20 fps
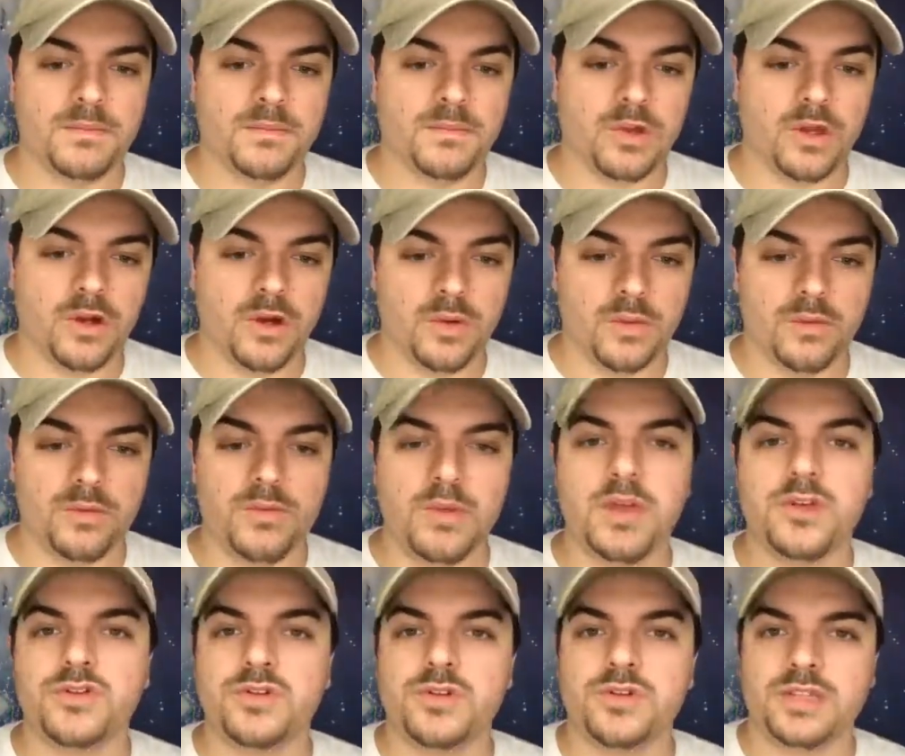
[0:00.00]
you know,
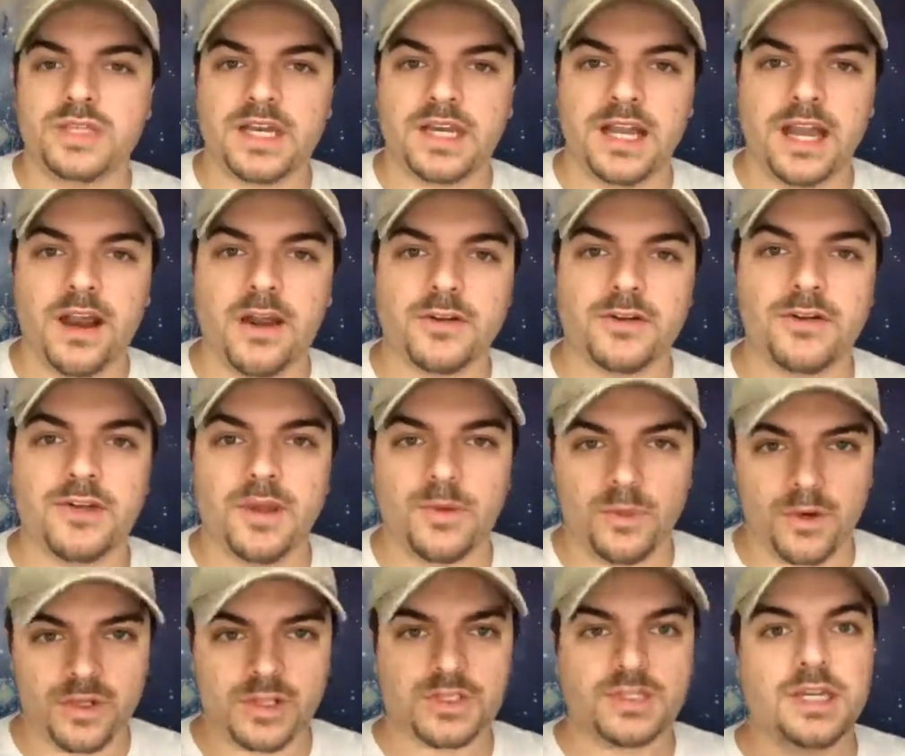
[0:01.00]
introducing a character and then
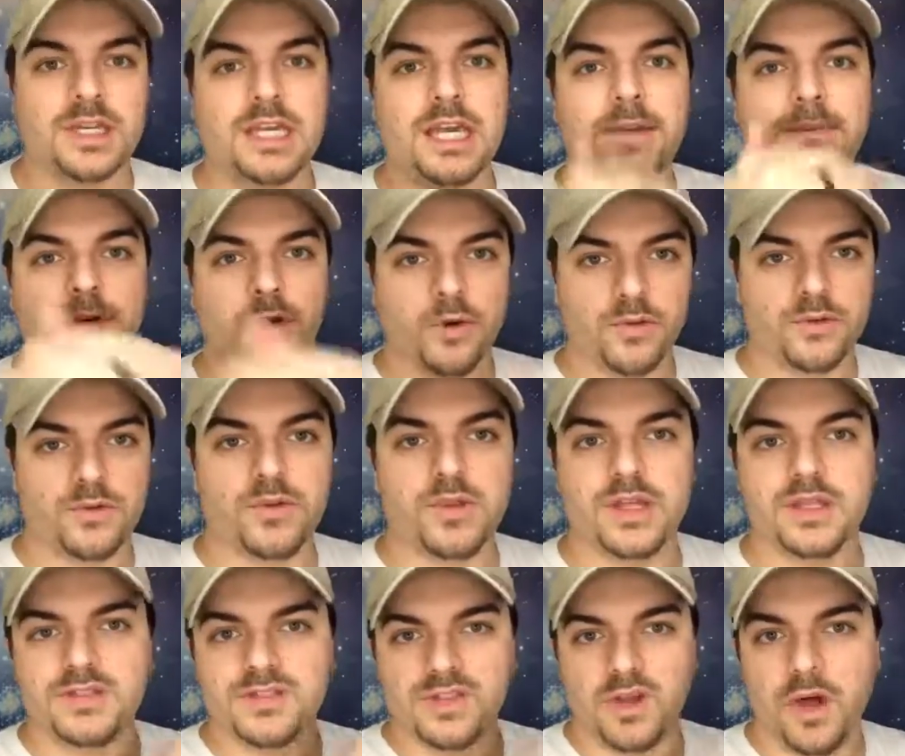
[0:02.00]
we're just going to keep going through the
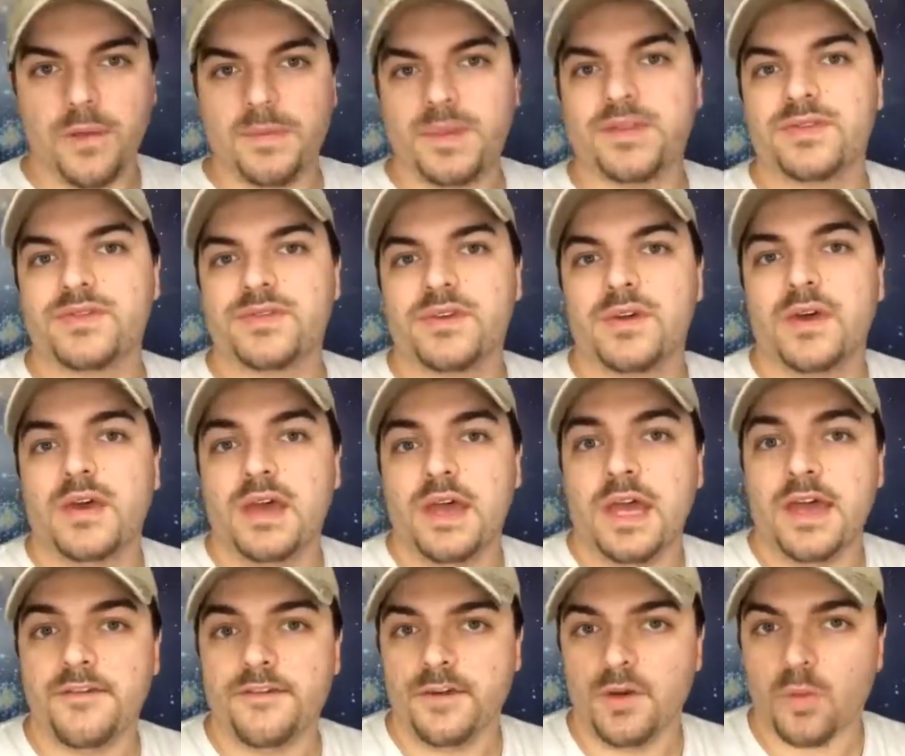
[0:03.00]
installments.
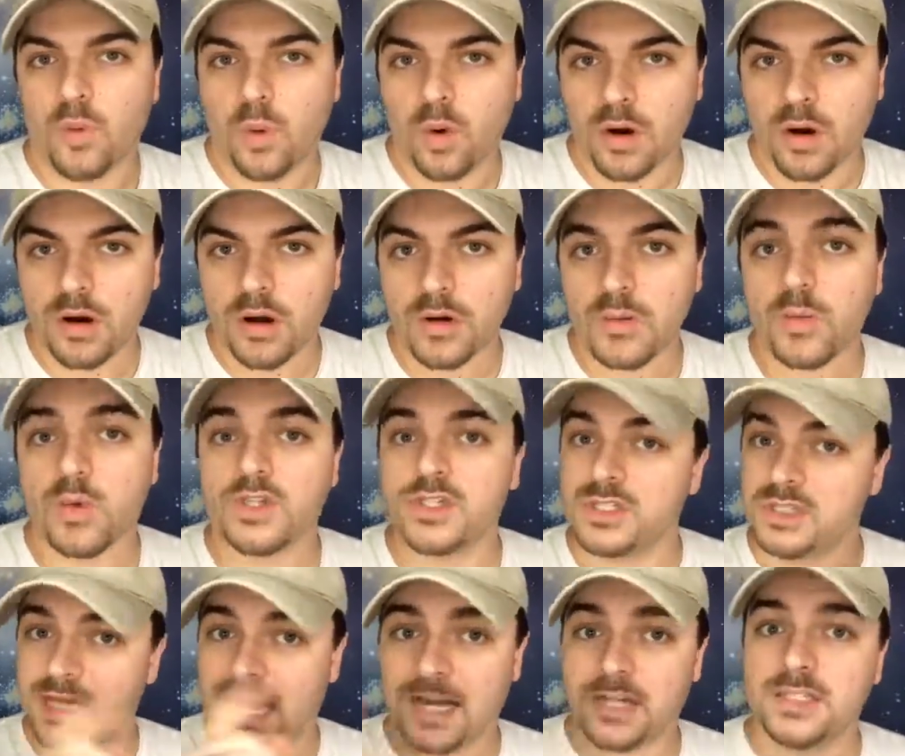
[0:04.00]
If it were, which
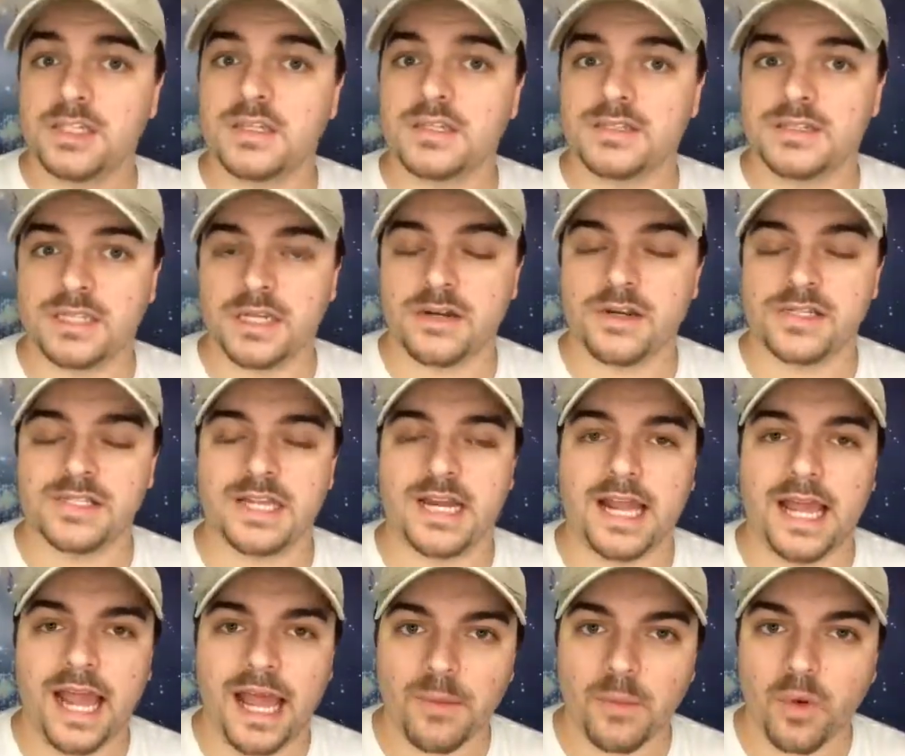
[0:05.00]
is actually the series that
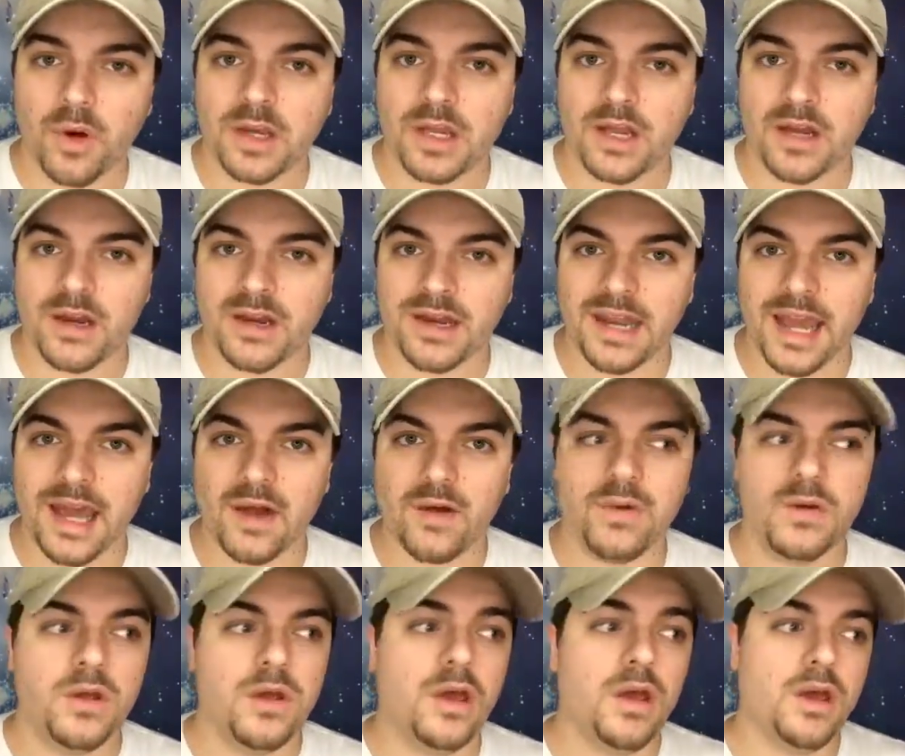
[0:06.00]
I am working on
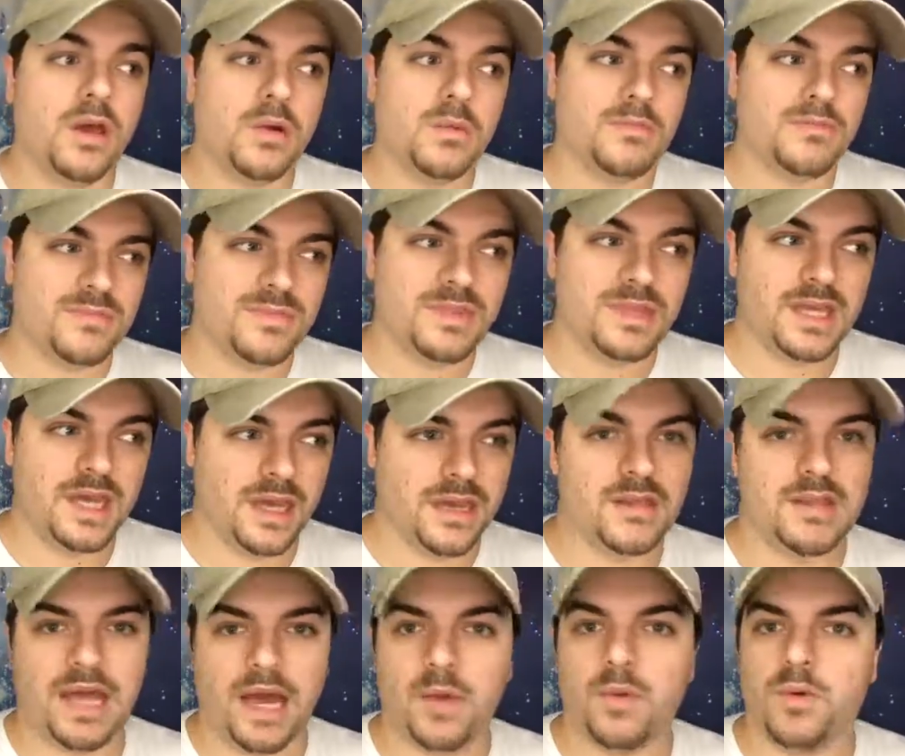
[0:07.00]
now,
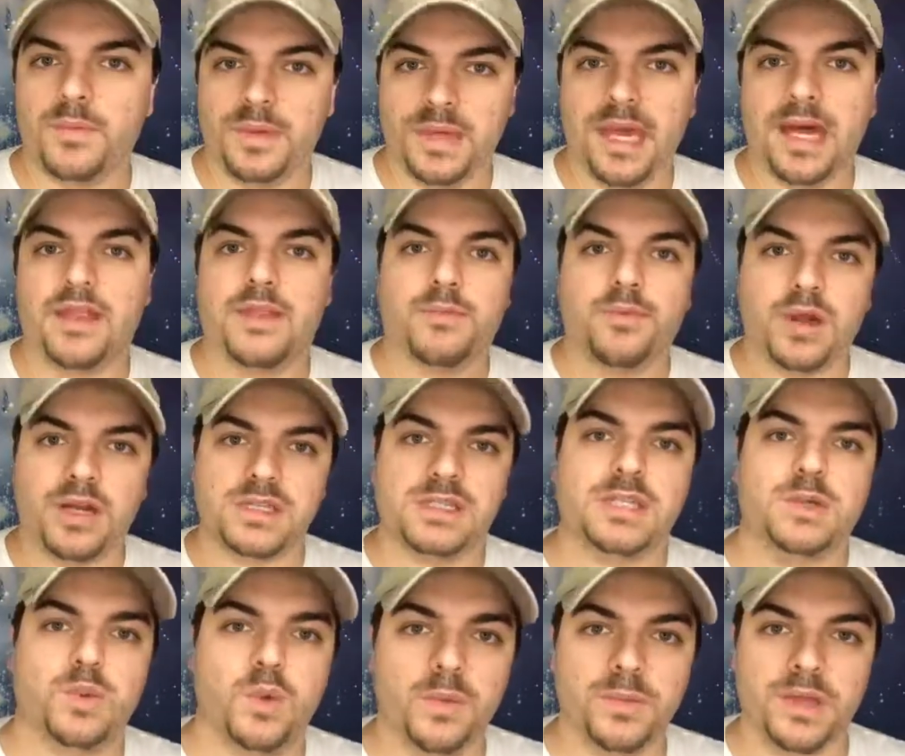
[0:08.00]
then that will be how the
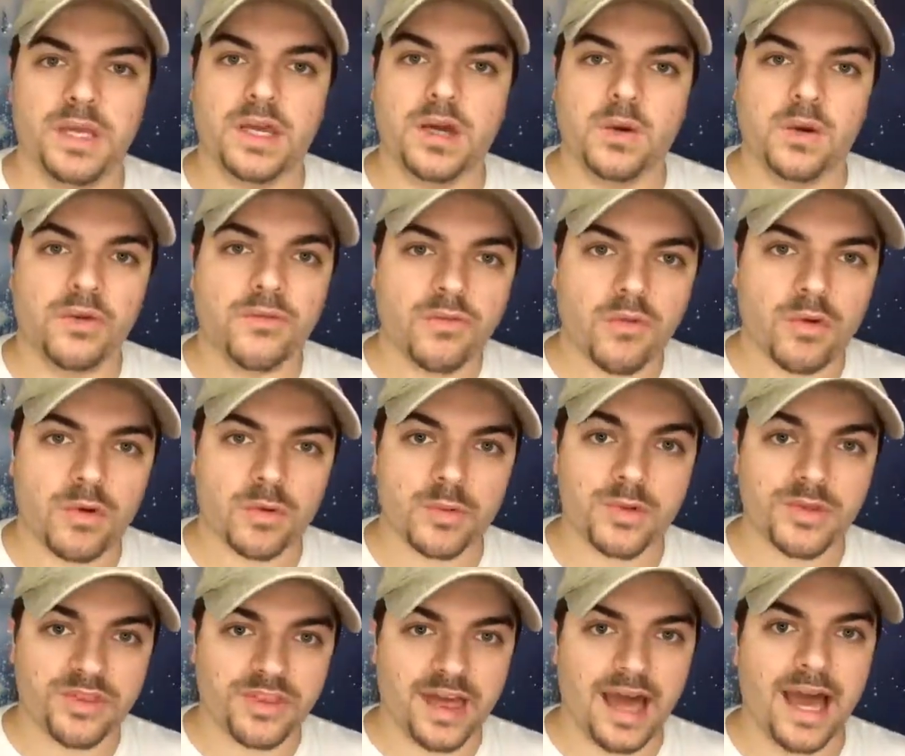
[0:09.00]
pricing will be going forward
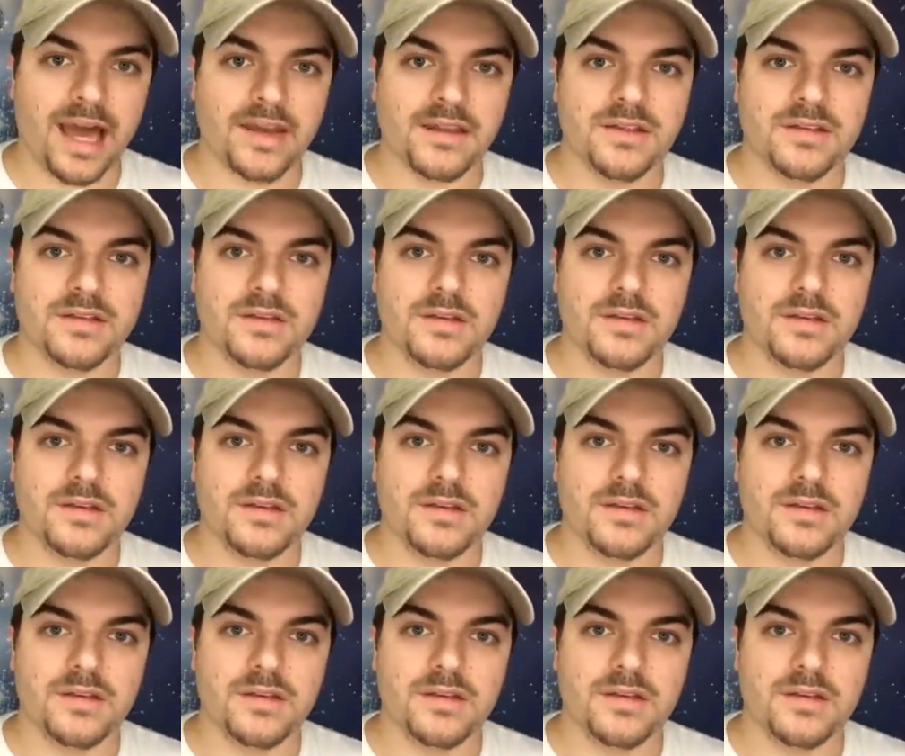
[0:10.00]
with that.